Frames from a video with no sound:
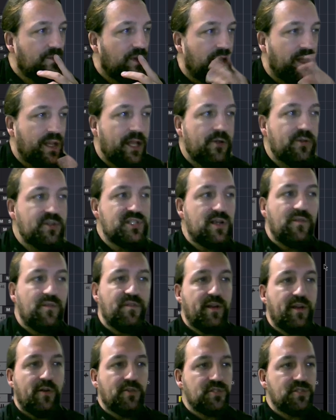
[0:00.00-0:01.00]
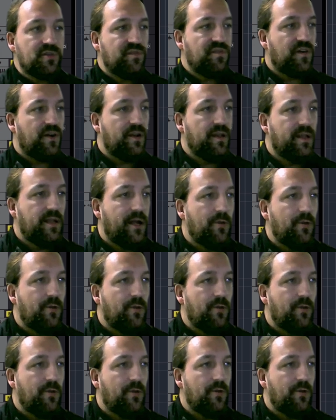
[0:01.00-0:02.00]
And here's something also funny. I
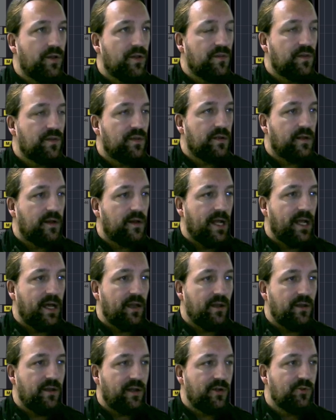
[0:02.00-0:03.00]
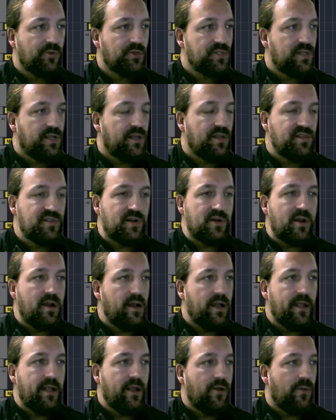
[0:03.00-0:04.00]
had an acoustic guitar
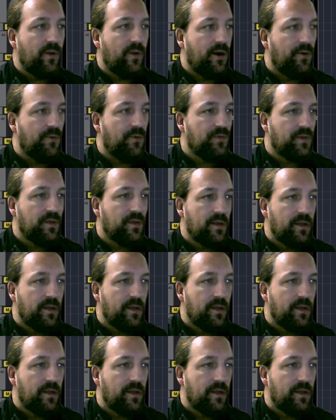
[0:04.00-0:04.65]
laying around.